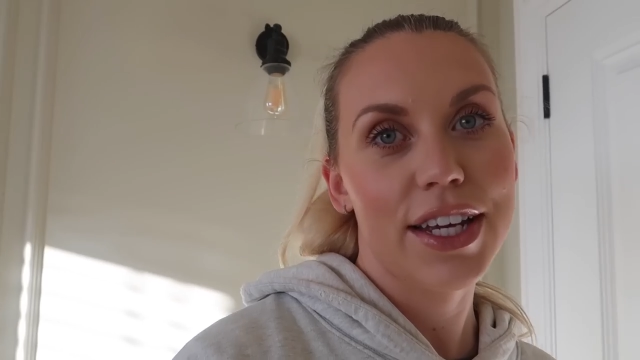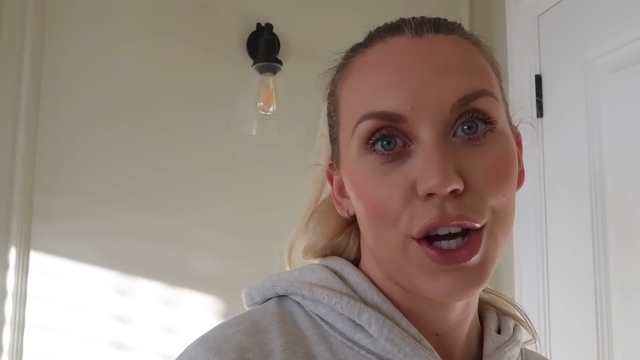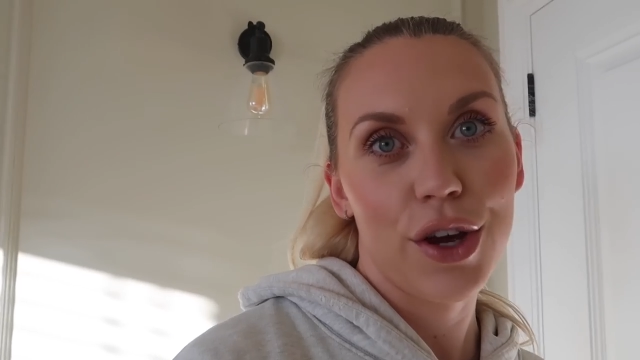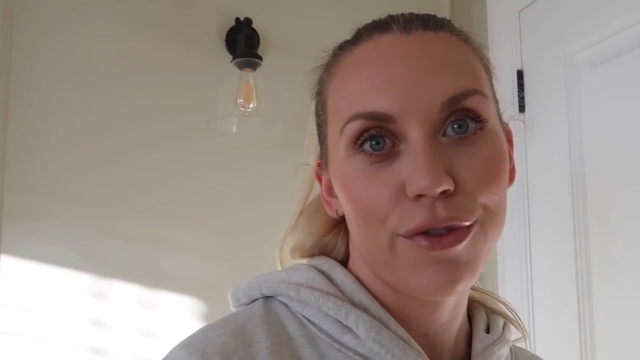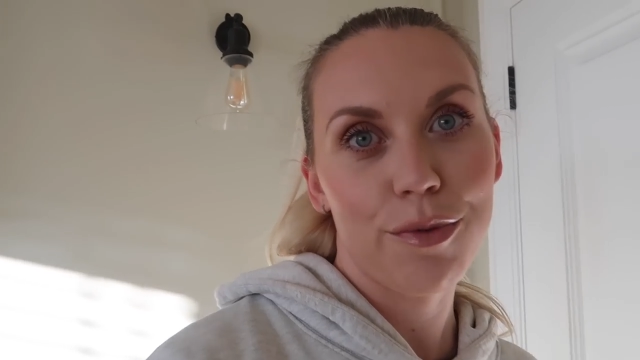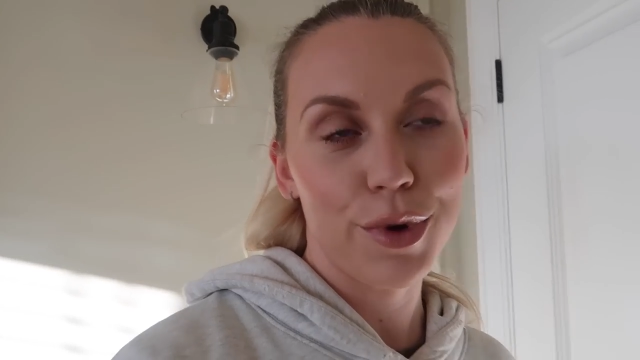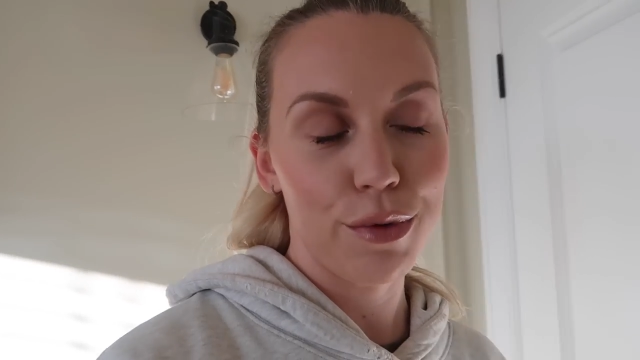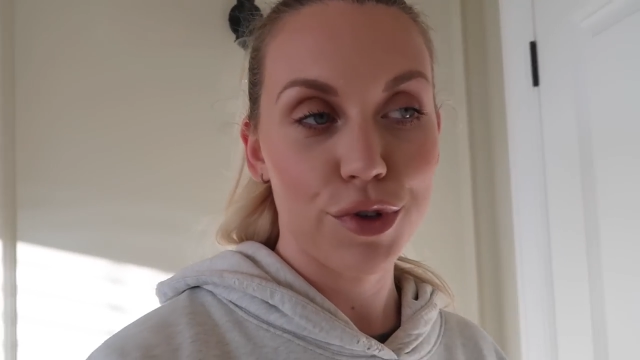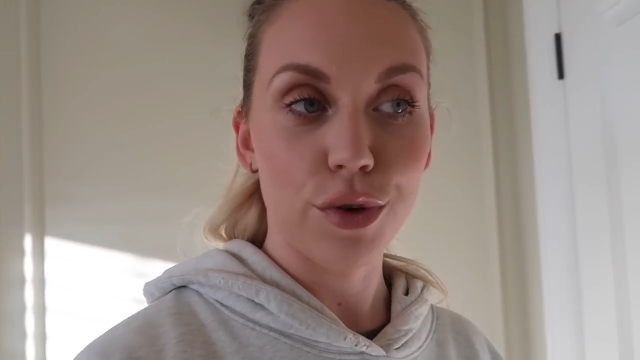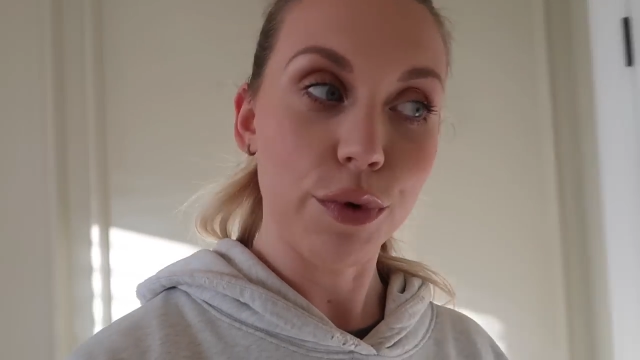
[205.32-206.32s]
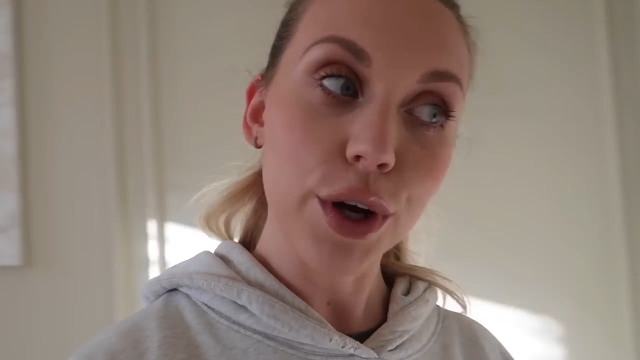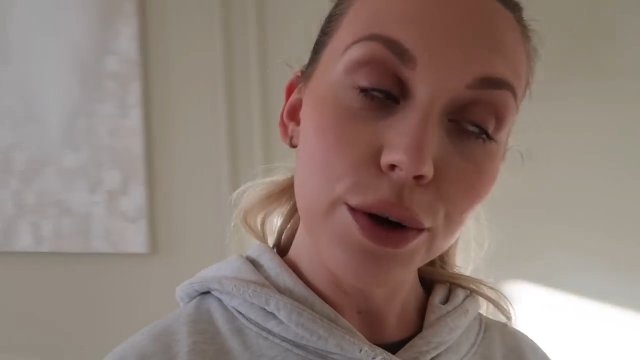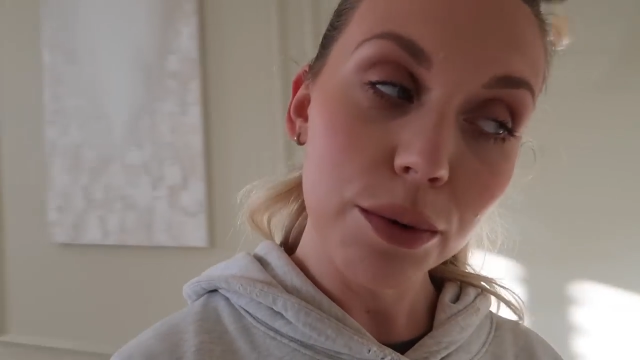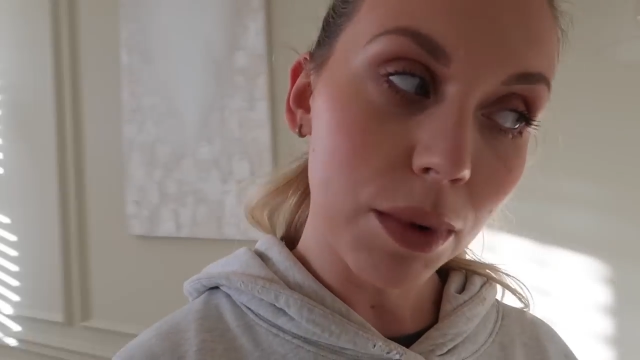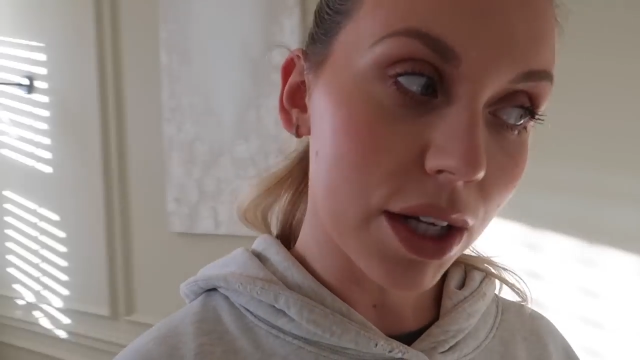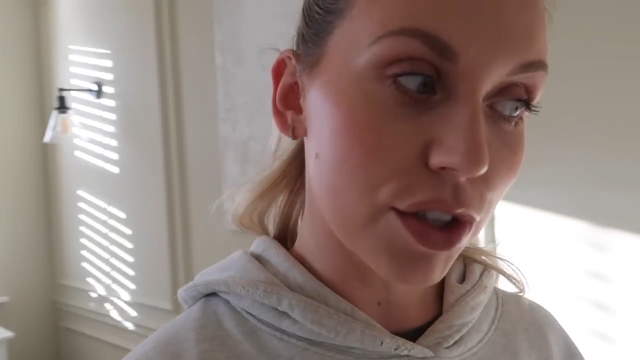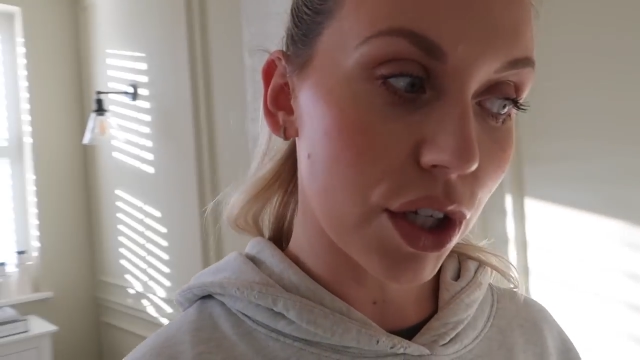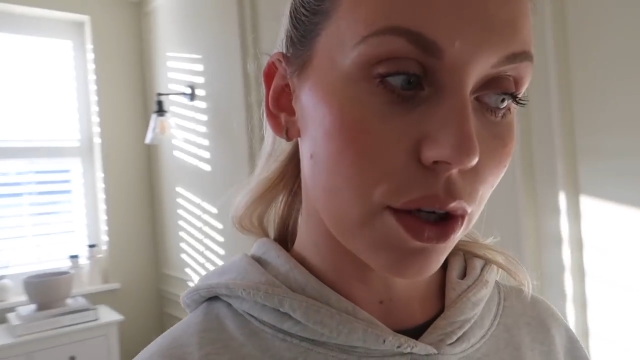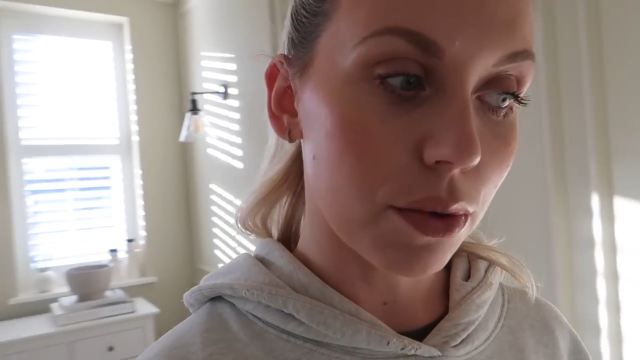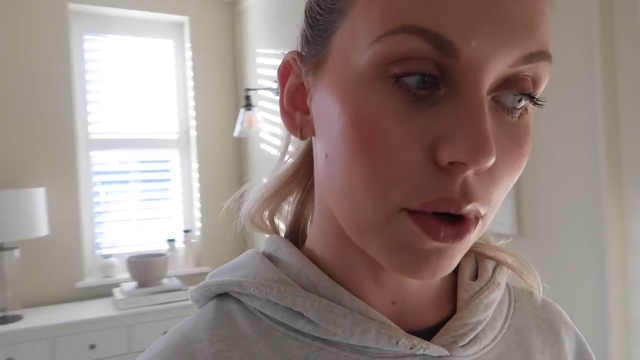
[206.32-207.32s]
like go from room to room
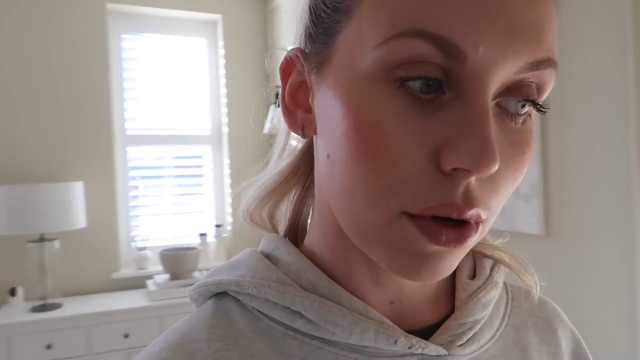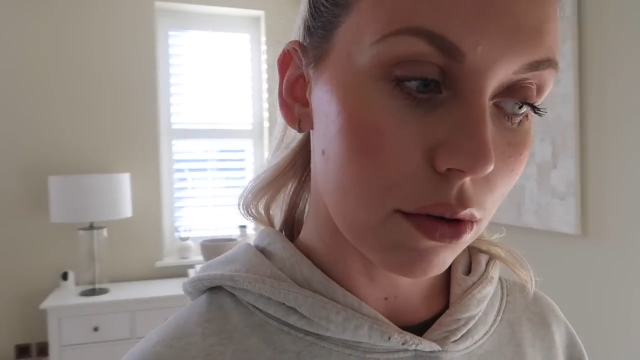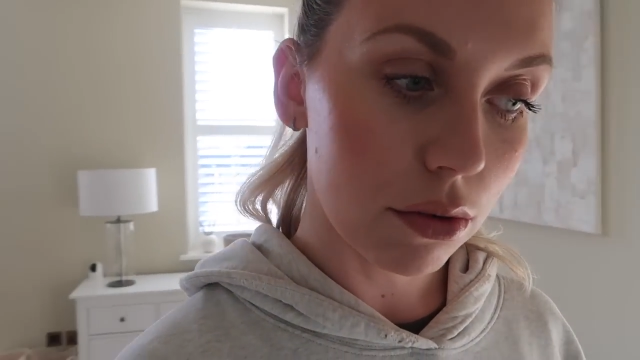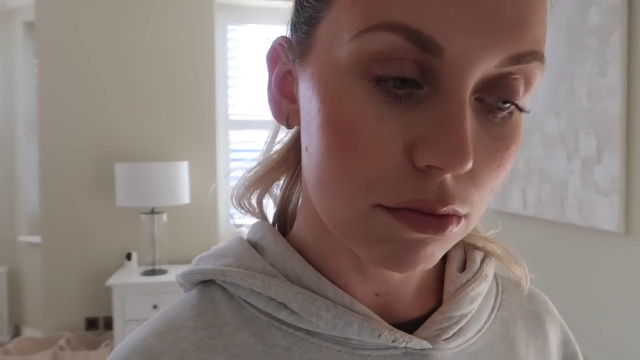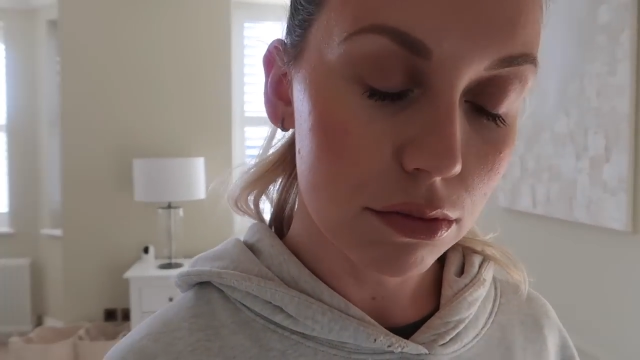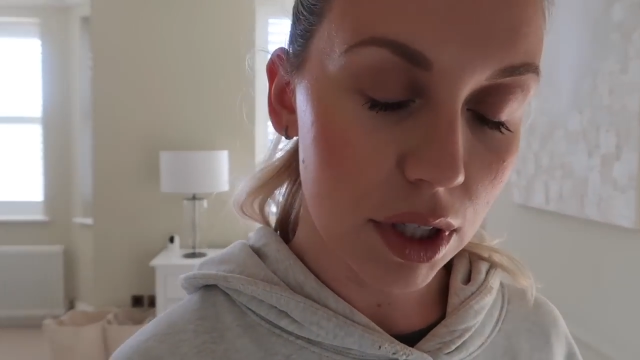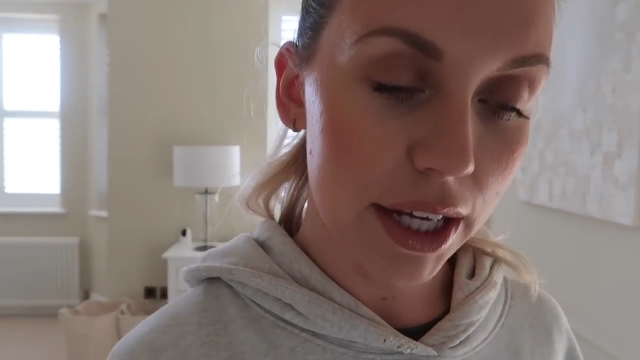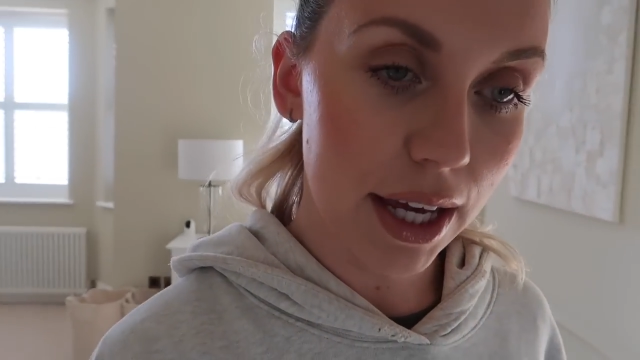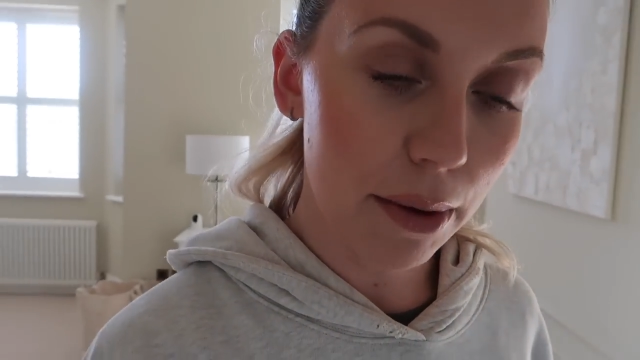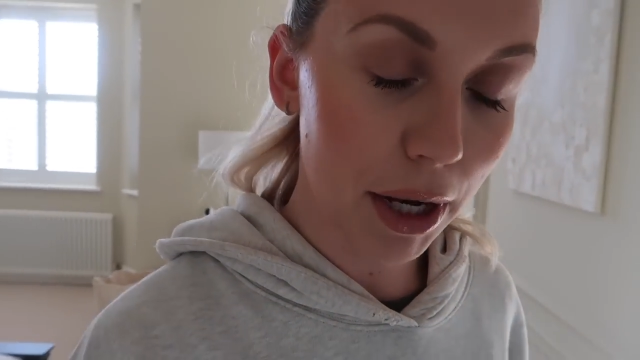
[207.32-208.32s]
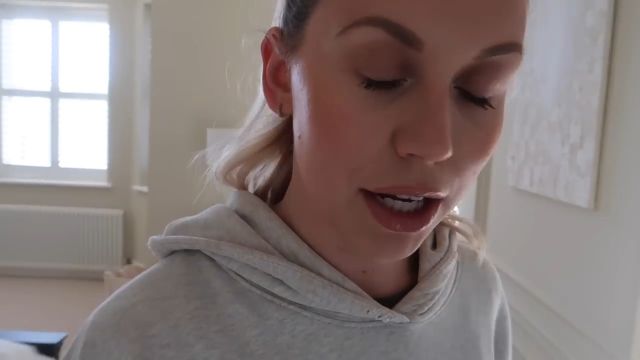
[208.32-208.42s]
to like get my